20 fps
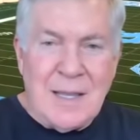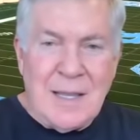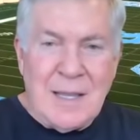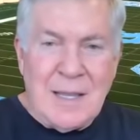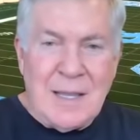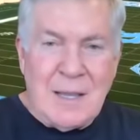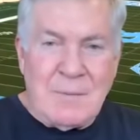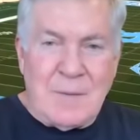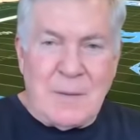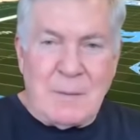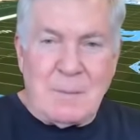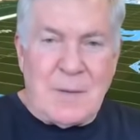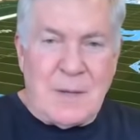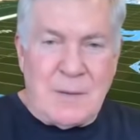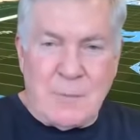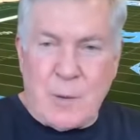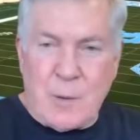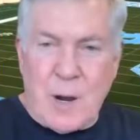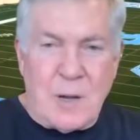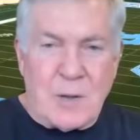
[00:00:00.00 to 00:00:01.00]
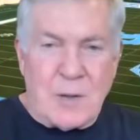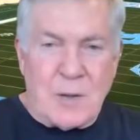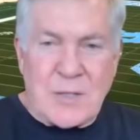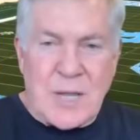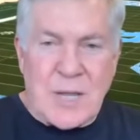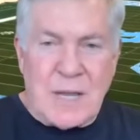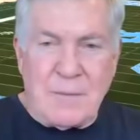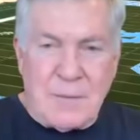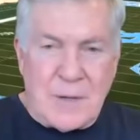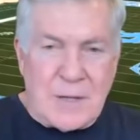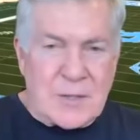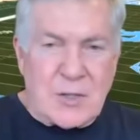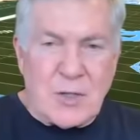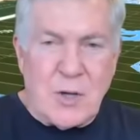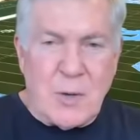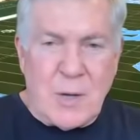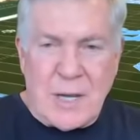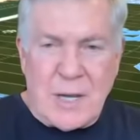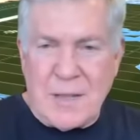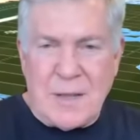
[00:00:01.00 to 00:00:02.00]
if it, if we're all safe, let's
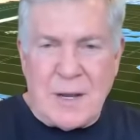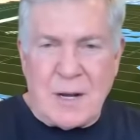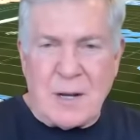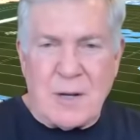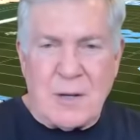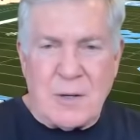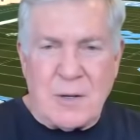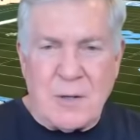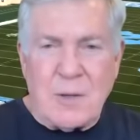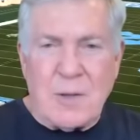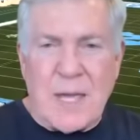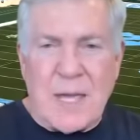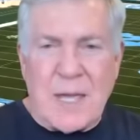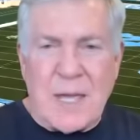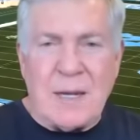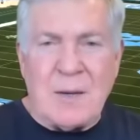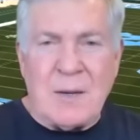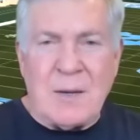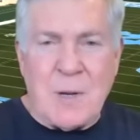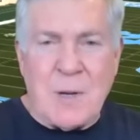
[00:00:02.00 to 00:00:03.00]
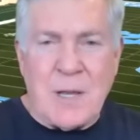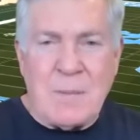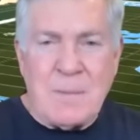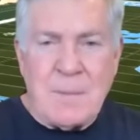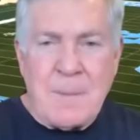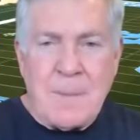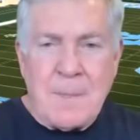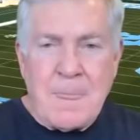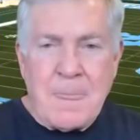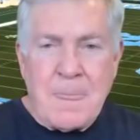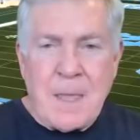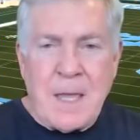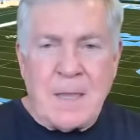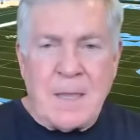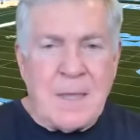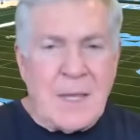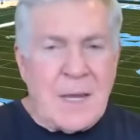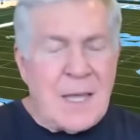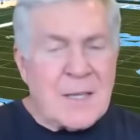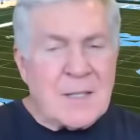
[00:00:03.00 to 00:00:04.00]
do it, and they're gonna do that anyway. And
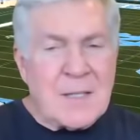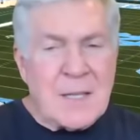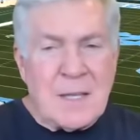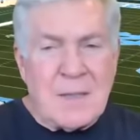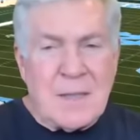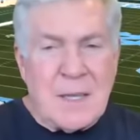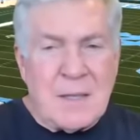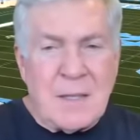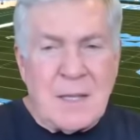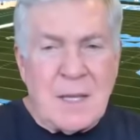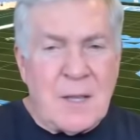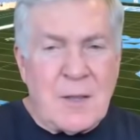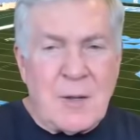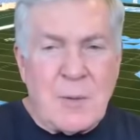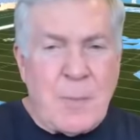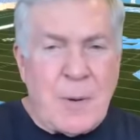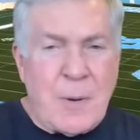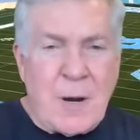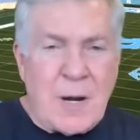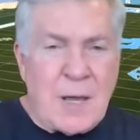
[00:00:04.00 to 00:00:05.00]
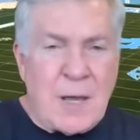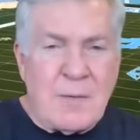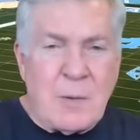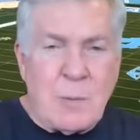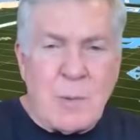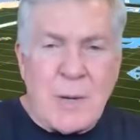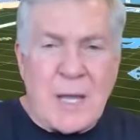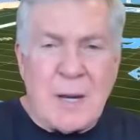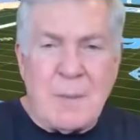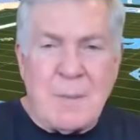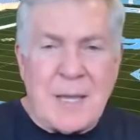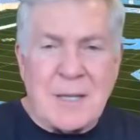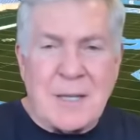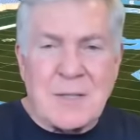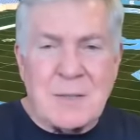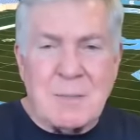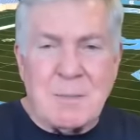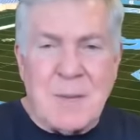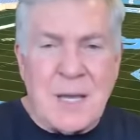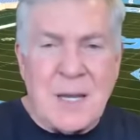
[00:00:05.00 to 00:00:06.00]
then I said, then the other part of it, we got to make
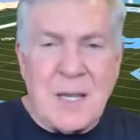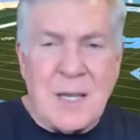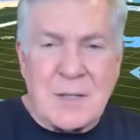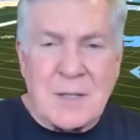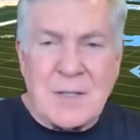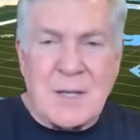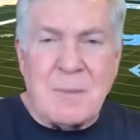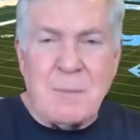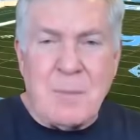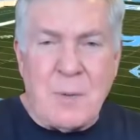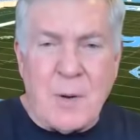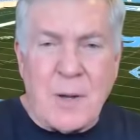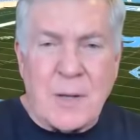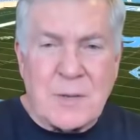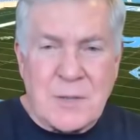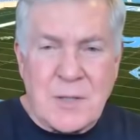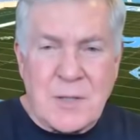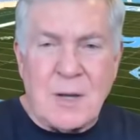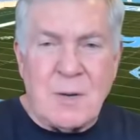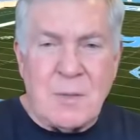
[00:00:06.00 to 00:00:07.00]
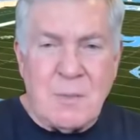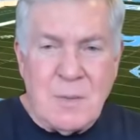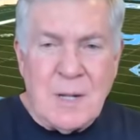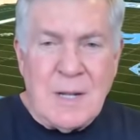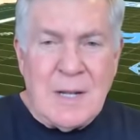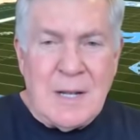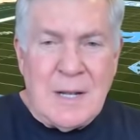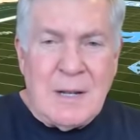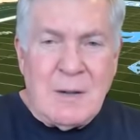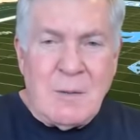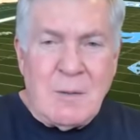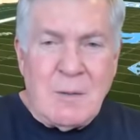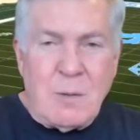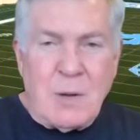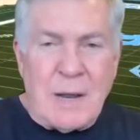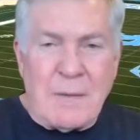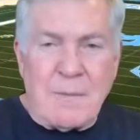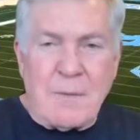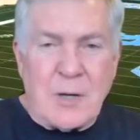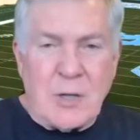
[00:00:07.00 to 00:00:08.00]
some money at some point. So
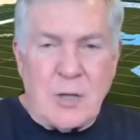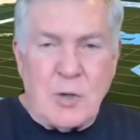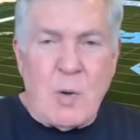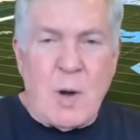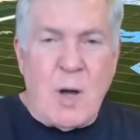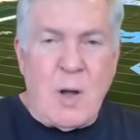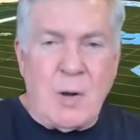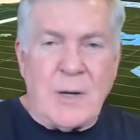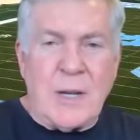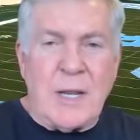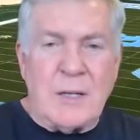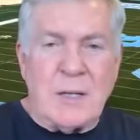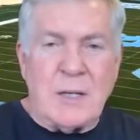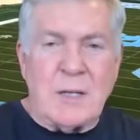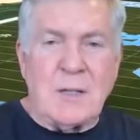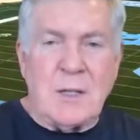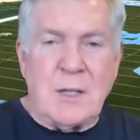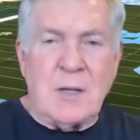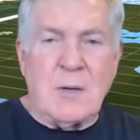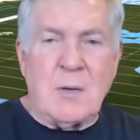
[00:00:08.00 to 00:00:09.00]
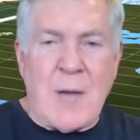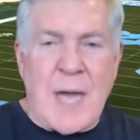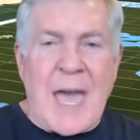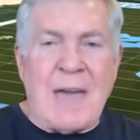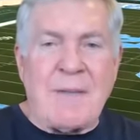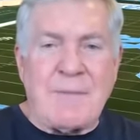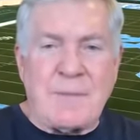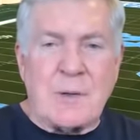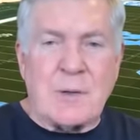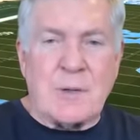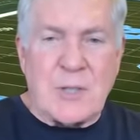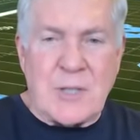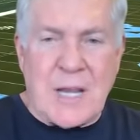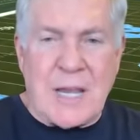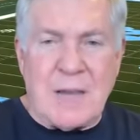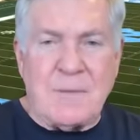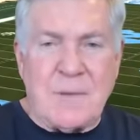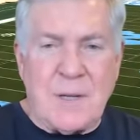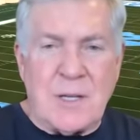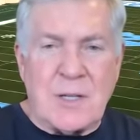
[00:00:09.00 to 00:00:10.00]
whatever you all need to do after
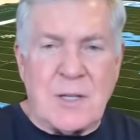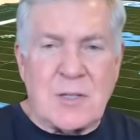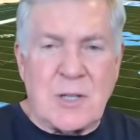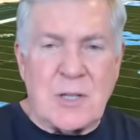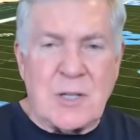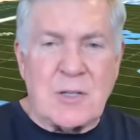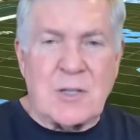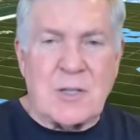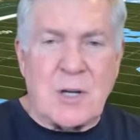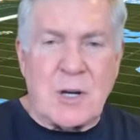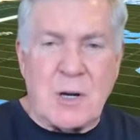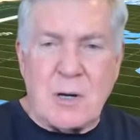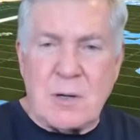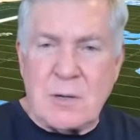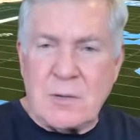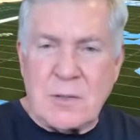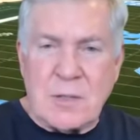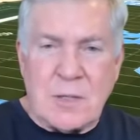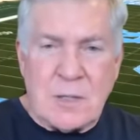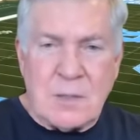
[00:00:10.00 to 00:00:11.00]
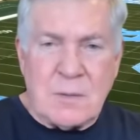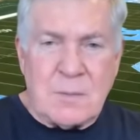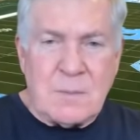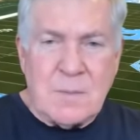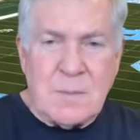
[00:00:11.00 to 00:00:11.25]
safety is concerned to